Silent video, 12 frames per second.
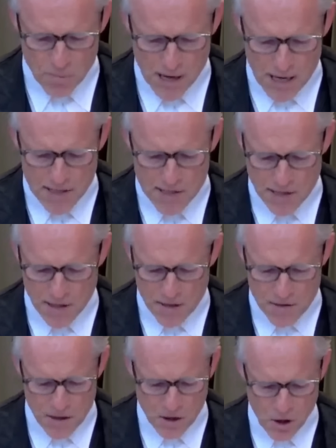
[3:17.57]
both the
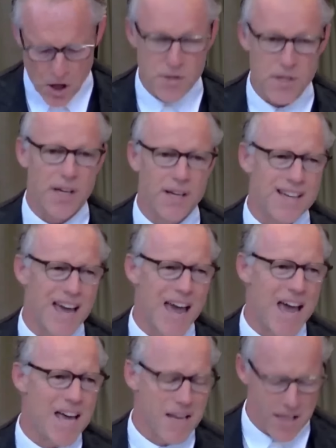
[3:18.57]
Palestinians in Gaza
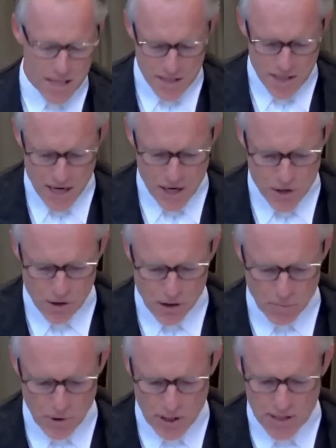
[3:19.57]
and the
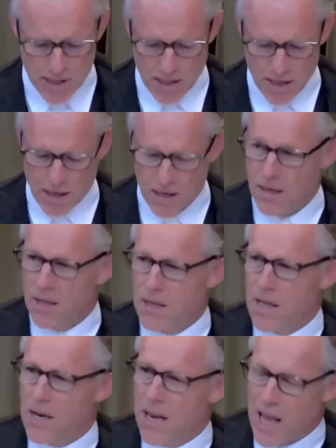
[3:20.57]
international community
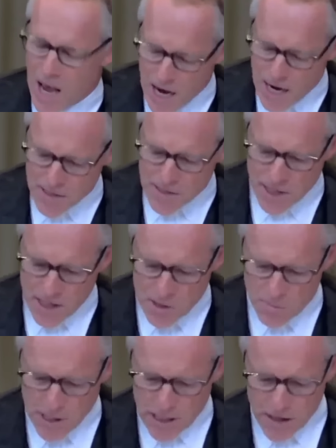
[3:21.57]
lies
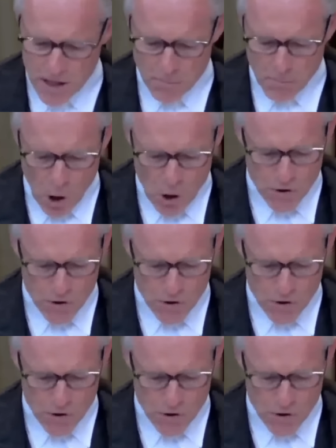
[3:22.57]
in it being the